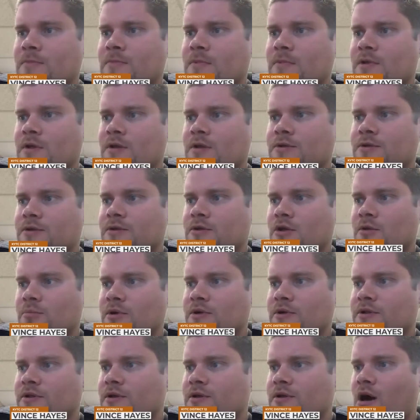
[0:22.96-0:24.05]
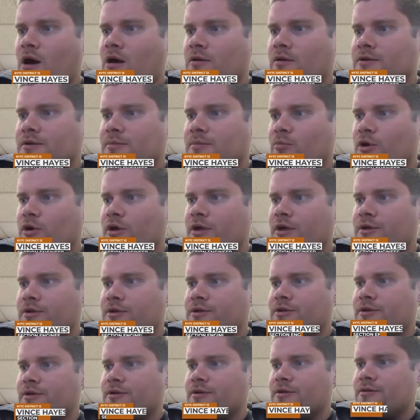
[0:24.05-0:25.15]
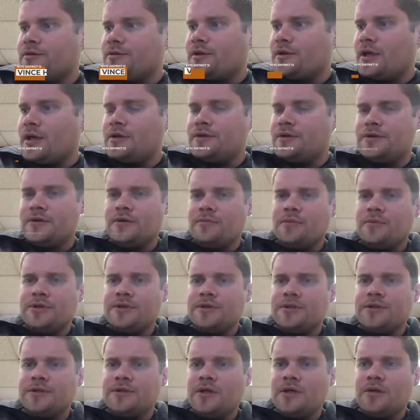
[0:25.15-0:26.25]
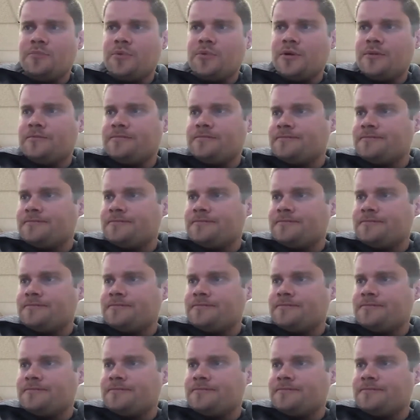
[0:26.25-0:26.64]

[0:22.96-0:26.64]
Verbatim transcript: This is going to be the tallest bridge east of the Mississippi.